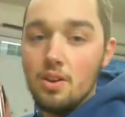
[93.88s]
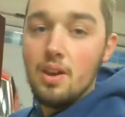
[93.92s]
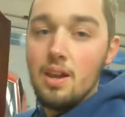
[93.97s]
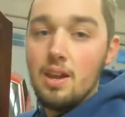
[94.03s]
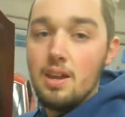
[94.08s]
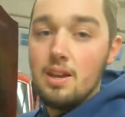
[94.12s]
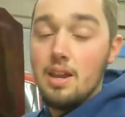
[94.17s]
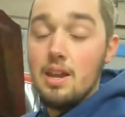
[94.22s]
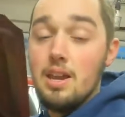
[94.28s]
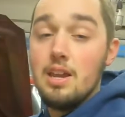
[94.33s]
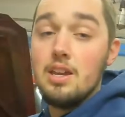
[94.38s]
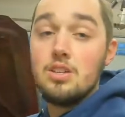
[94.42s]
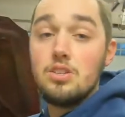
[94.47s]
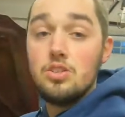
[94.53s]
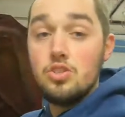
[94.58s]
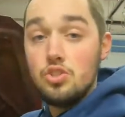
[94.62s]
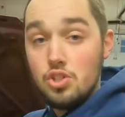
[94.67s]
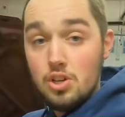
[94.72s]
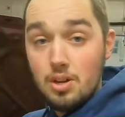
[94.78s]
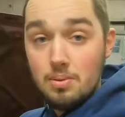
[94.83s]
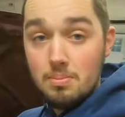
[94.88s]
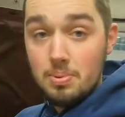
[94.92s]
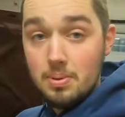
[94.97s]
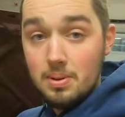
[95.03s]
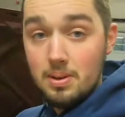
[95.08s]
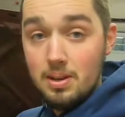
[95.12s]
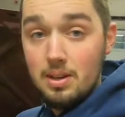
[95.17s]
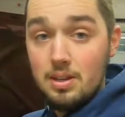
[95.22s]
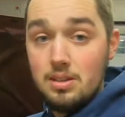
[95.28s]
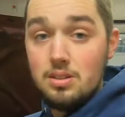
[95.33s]
ahead and jump
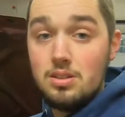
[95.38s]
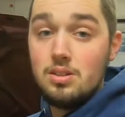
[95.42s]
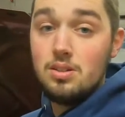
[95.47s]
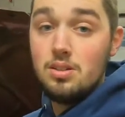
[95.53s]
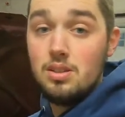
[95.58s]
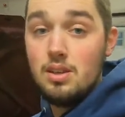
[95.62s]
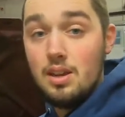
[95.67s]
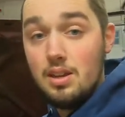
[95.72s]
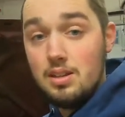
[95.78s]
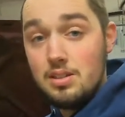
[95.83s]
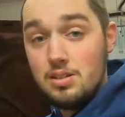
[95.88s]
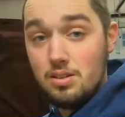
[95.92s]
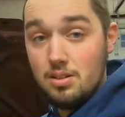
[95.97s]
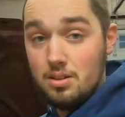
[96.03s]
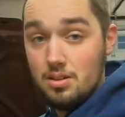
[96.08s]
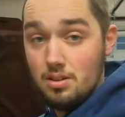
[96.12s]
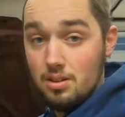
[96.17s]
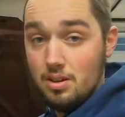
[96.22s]
into the interior of the